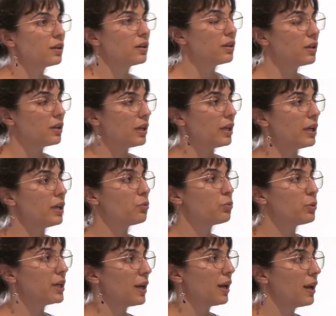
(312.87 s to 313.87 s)
he
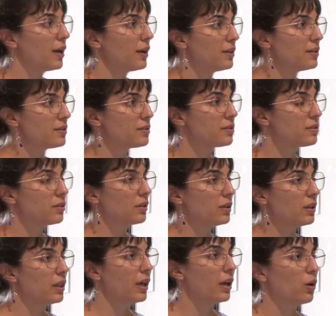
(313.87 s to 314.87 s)
realized
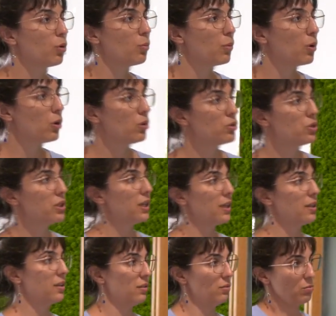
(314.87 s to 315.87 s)
the homology
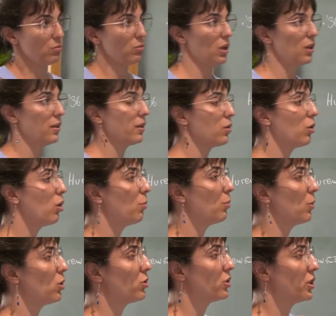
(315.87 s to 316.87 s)
and, well, the
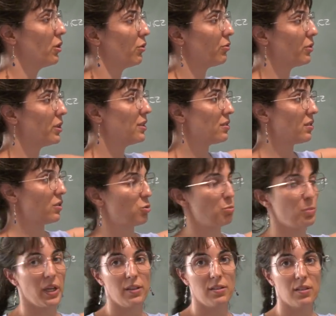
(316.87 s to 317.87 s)
cohomology of this
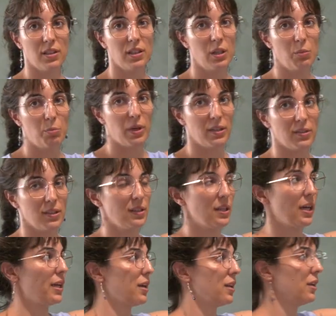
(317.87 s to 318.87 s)
space depends
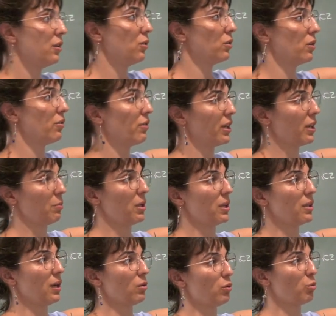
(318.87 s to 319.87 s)
entirely on the
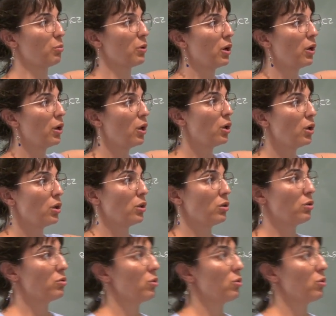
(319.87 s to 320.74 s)
fundamental group. So